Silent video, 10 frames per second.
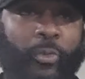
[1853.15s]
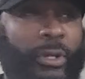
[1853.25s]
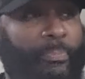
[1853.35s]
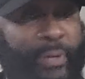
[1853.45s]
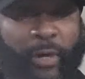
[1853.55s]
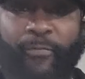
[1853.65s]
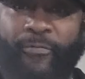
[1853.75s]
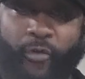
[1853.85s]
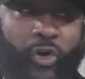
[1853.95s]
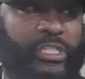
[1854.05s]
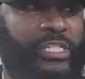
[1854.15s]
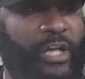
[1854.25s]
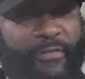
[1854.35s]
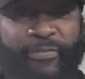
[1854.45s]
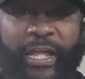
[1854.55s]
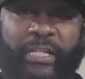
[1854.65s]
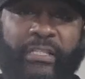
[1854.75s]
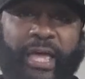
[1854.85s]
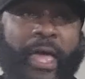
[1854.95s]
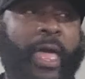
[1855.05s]
We built for tough like
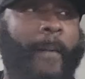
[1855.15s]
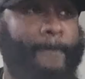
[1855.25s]
that.